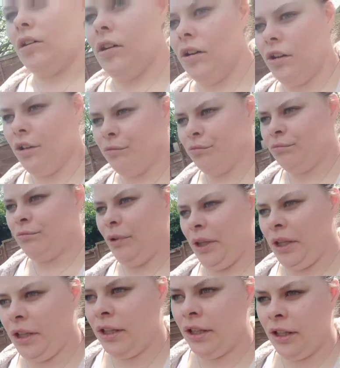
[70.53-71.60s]

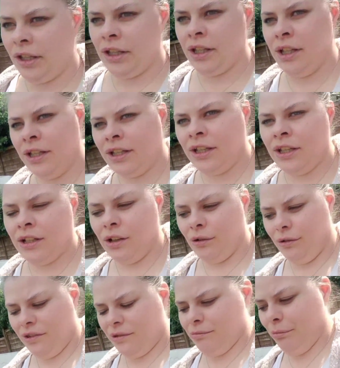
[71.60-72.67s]
um
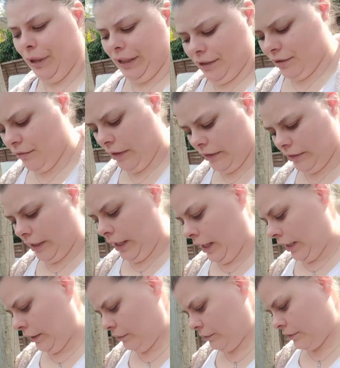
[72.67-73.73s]
got some bits around the
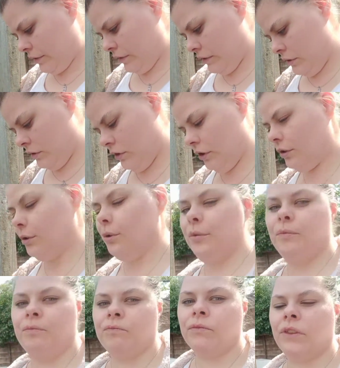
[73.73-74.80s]
house to do.